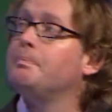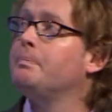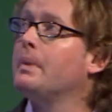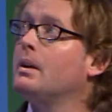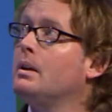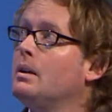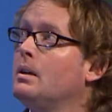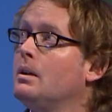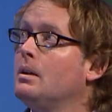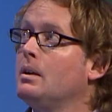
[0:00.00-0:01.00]

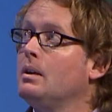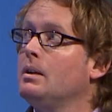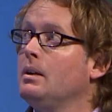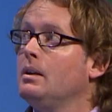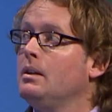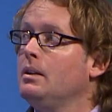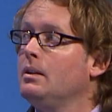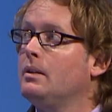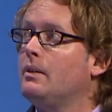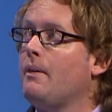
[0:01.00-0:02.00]

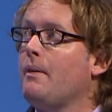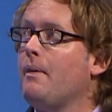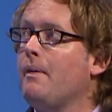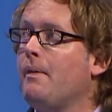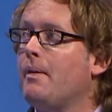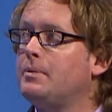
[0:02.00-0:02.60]
(no one is talking)